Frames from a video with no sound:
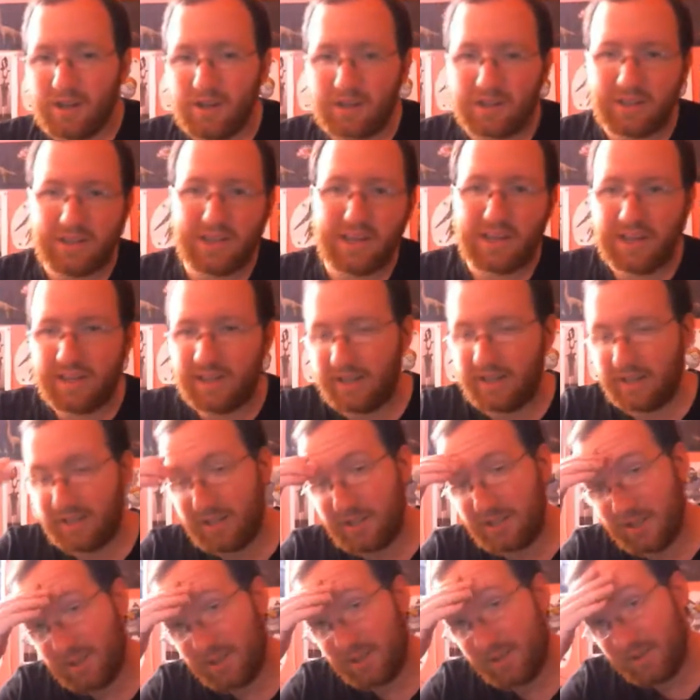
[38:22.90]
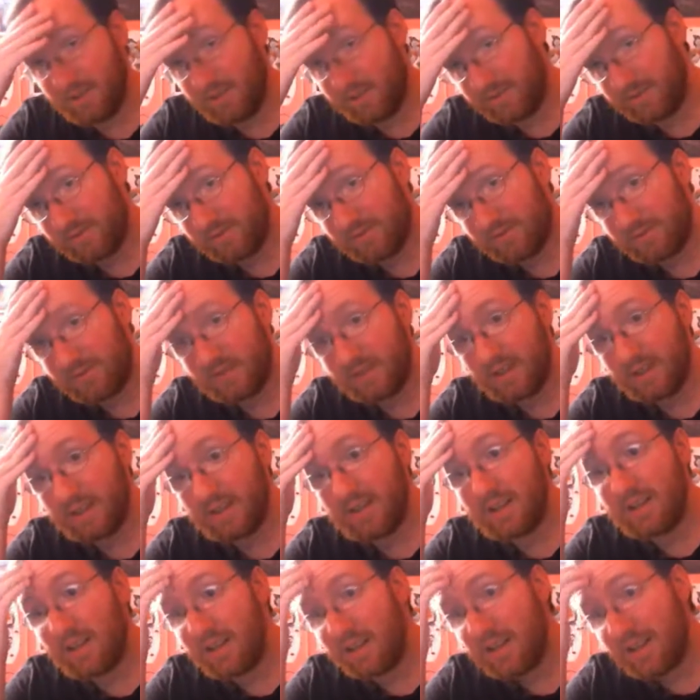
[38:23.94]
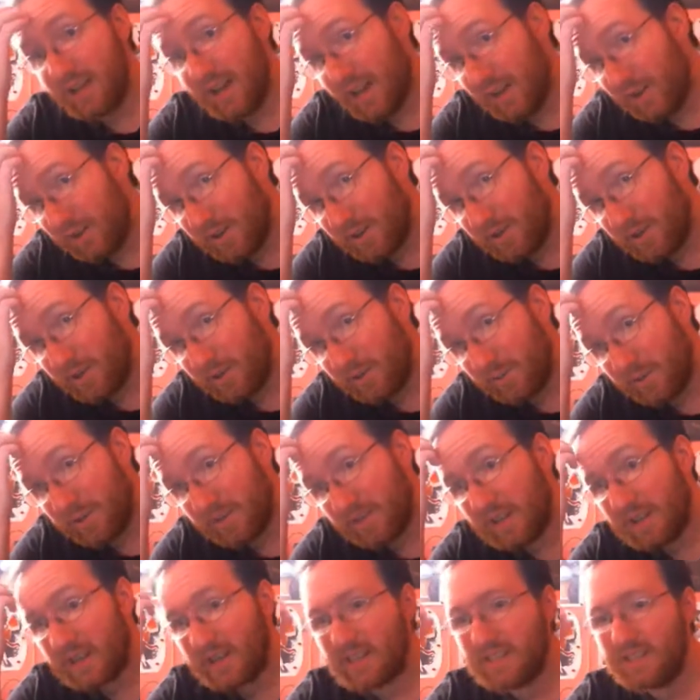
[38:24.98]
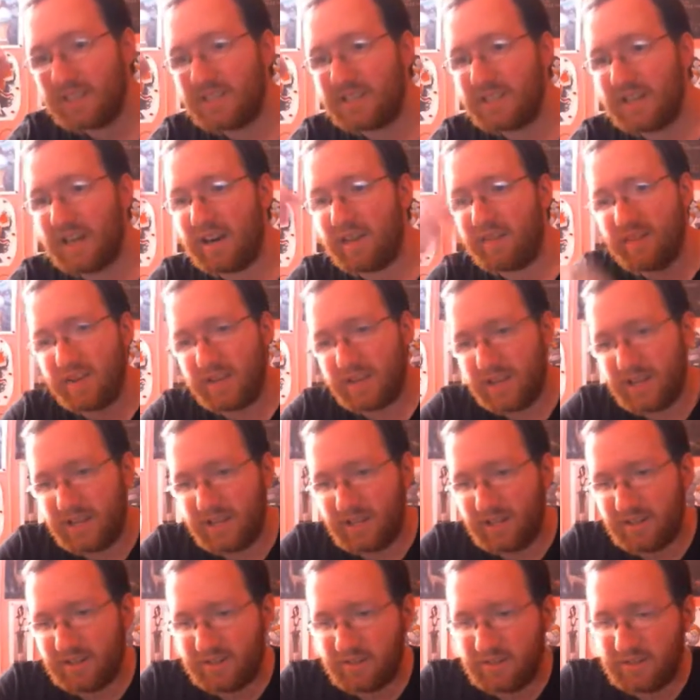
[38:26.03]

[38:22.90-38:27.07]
Okay, so now I do believe that is everything.